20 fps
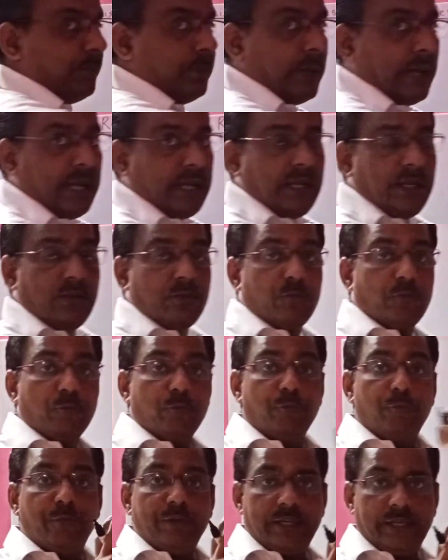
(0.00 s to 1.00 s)
by
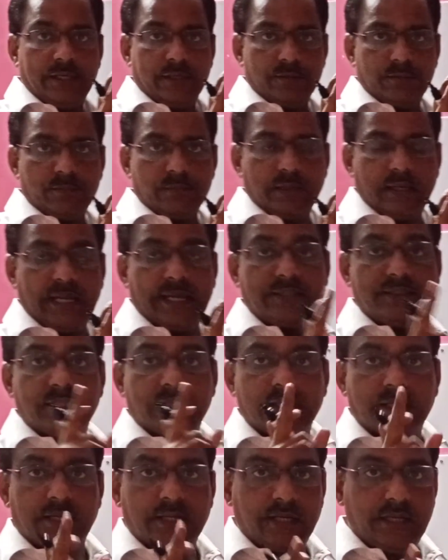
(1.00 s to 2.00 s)
V and the
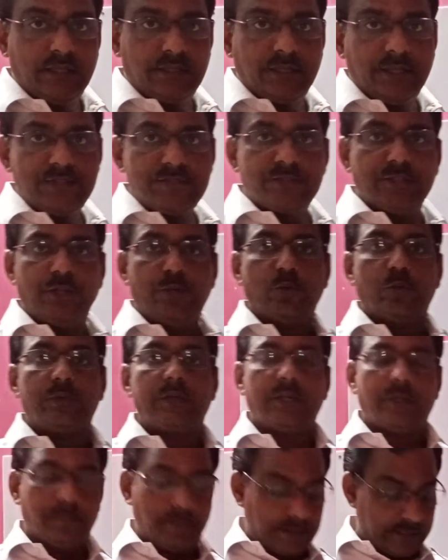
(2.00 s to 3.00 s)
current is
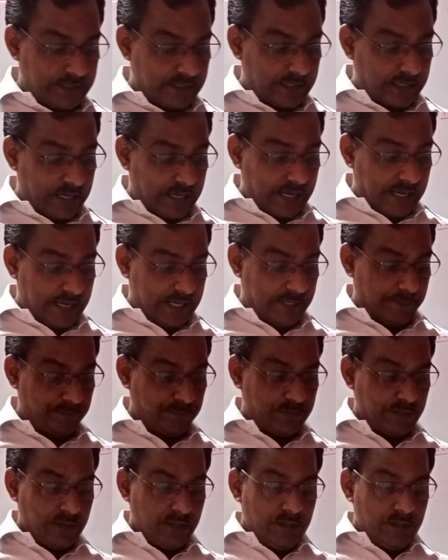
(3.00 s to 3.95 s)
denoted by I.